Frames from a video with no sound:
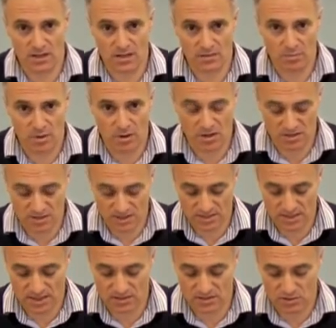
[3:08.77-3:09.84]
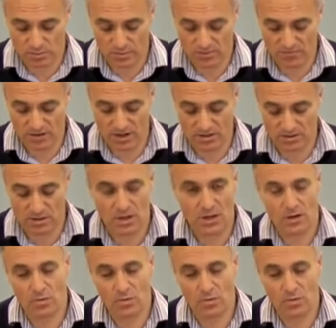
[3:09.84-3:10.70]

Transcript: the partially telescopic rails,